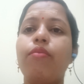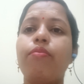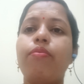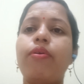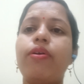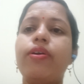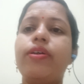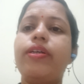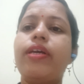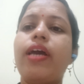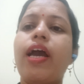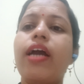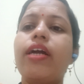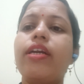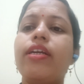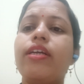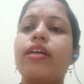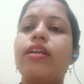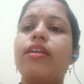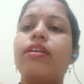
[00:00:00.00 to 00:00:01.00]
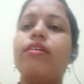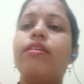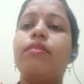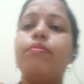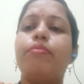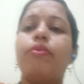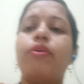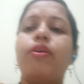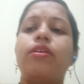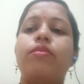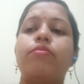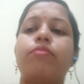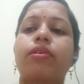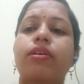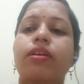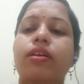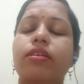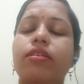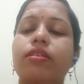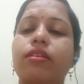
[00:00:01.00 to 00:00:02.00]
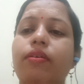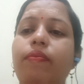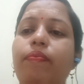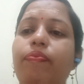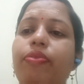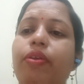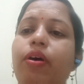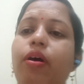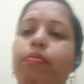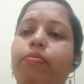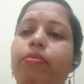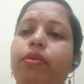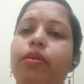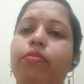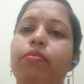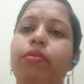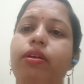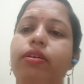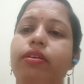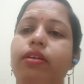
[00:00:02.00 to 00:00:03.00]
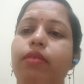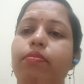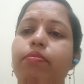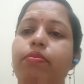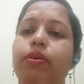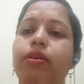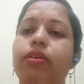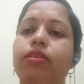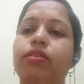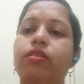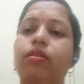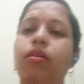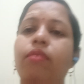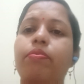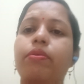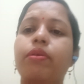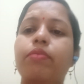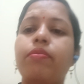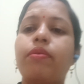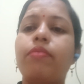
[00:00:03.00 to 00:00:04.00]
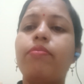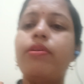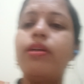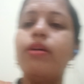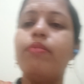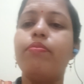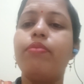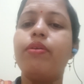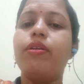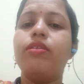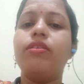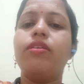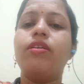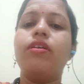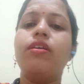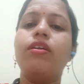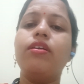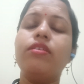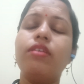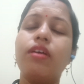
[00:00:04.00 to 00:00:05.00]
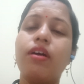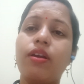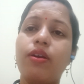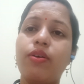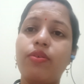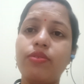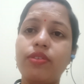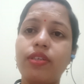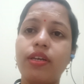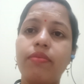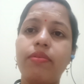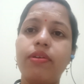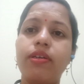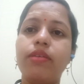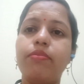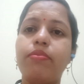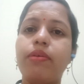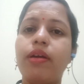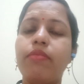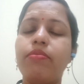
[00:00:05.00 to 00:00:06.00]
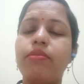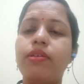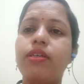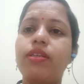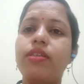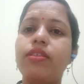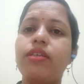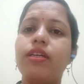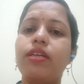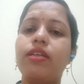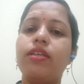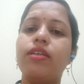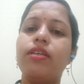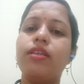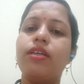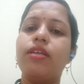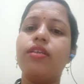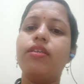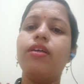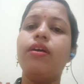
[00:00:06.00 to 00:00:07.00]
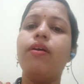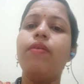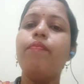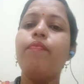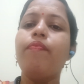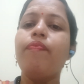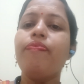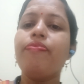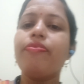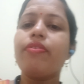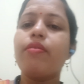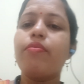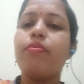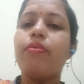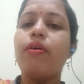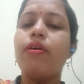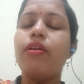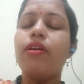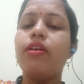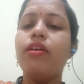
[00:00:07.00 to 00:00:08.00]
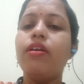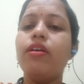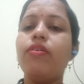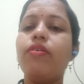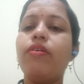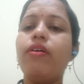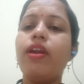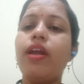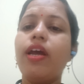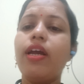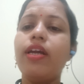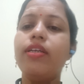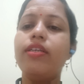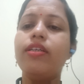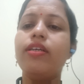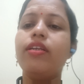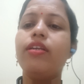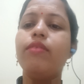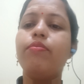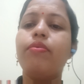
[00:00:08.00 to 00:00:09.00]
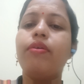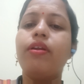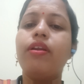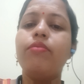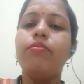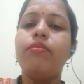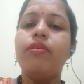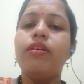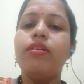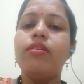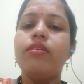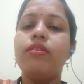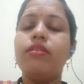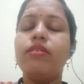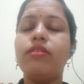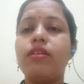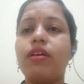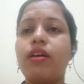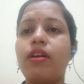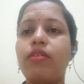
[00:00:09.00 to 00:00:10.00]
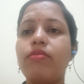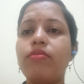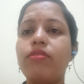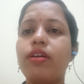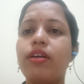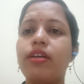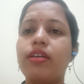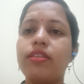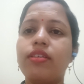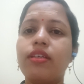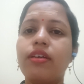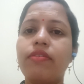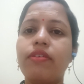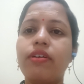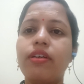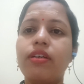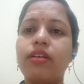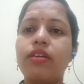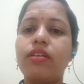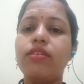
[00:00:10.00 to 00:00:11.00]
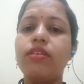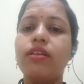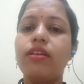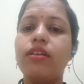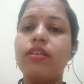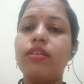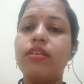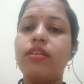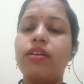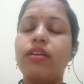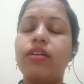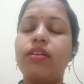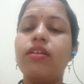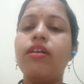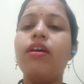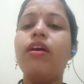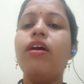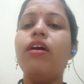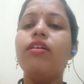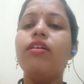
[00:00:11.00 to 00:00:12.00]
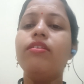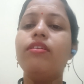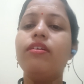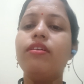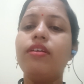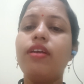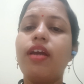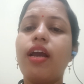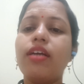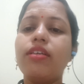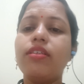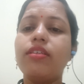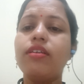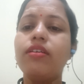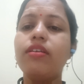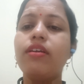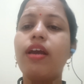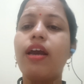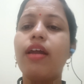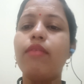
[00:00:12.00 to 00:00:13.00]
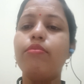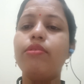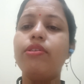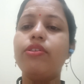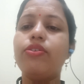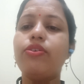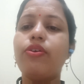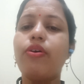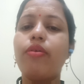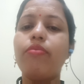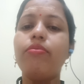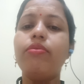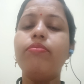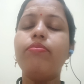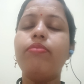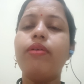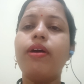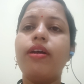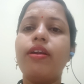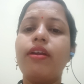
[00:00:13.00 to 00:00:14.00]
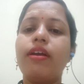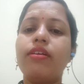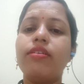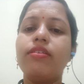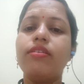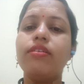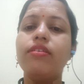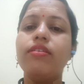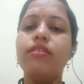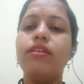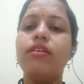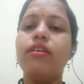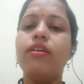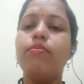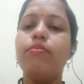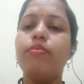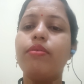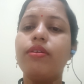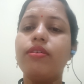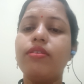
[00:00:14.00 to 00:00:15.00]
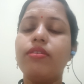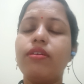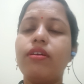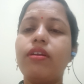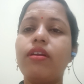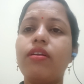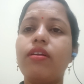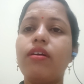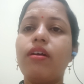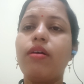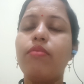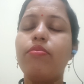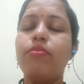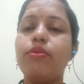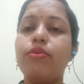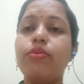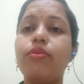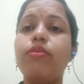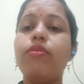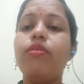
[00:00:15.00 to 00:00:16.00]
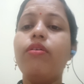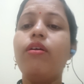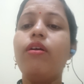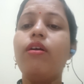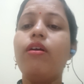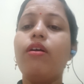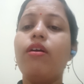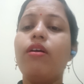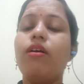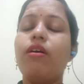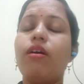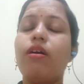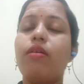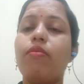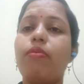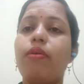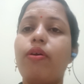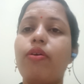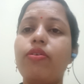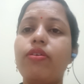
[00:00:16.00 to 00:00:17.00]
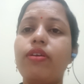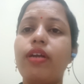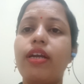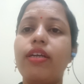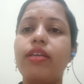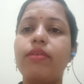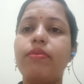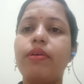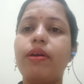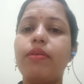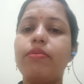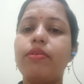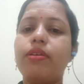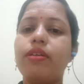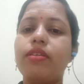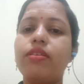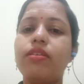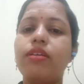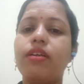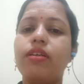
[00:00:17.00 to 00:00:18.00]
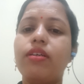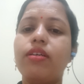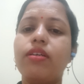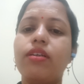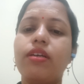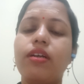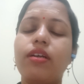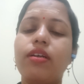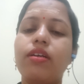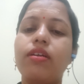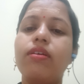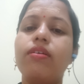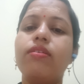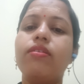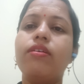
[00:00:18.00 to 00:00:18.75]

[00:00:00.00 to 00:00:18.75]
For tag DNA polymerase, the optimum temperature is around 75 degrees centigrade. For E. coli DNA polymerase, it is around 37 degrees centigrade. The reaction can be stopped by raising the temperature up to about 95 degrees centigrade.